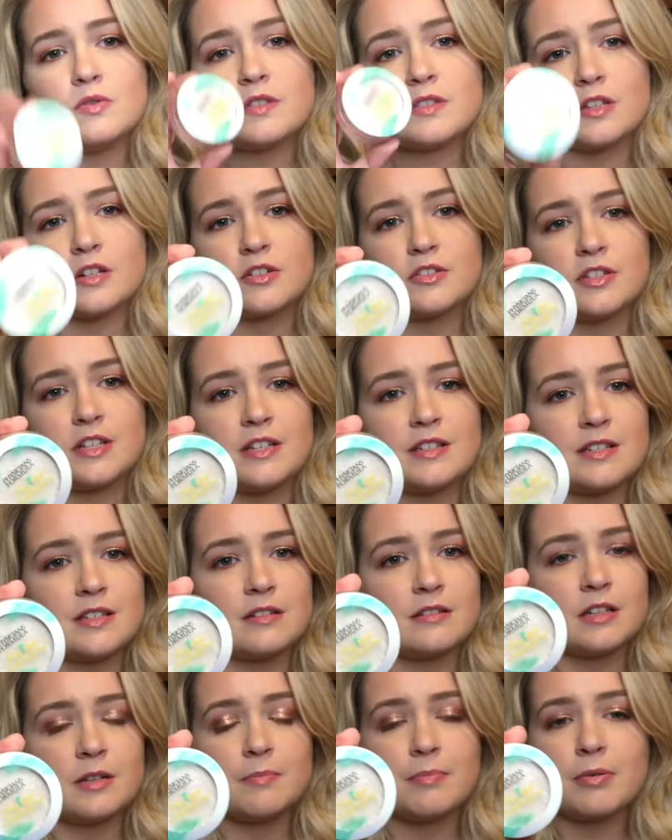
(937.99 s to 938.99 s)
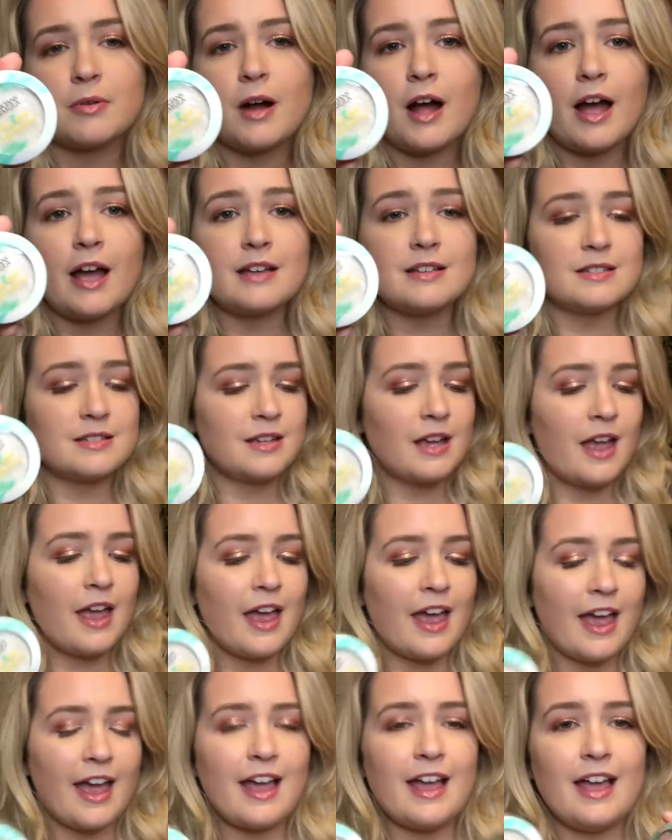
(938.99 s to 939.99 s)
They're decently priced
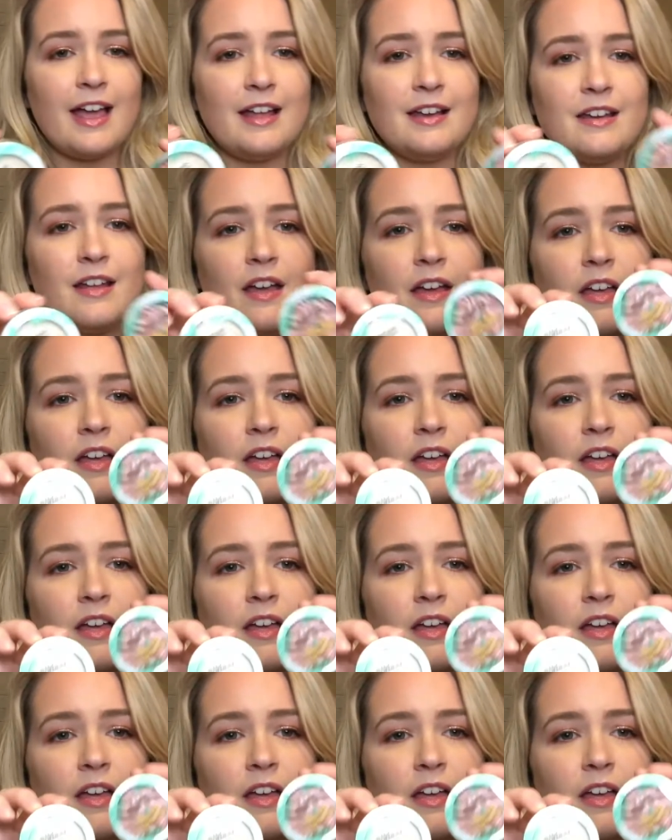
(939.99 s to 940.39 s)
and